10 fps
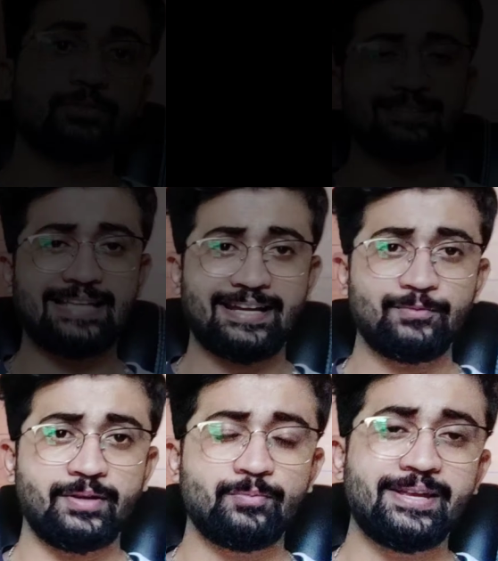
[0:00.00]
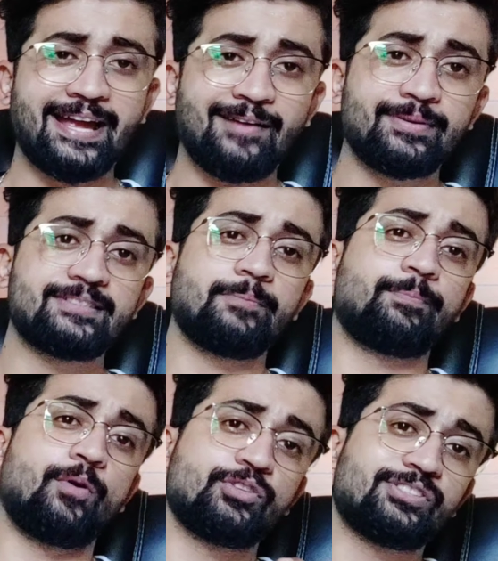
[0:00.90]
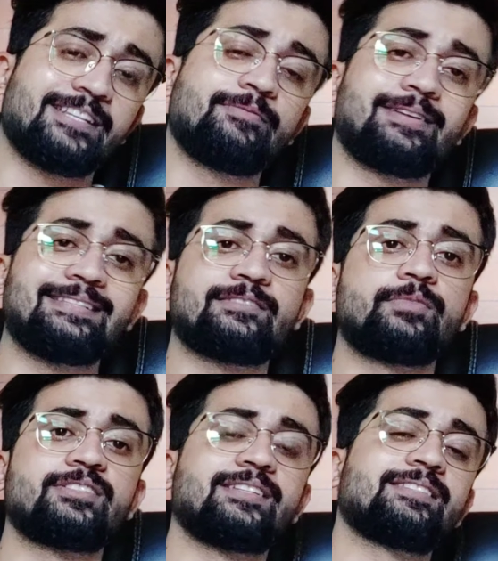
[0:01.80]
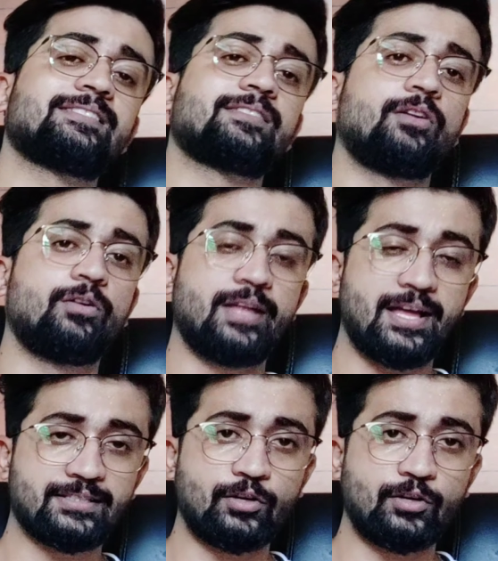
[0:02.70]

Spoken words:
And the second one we have is the positive risk, which is called as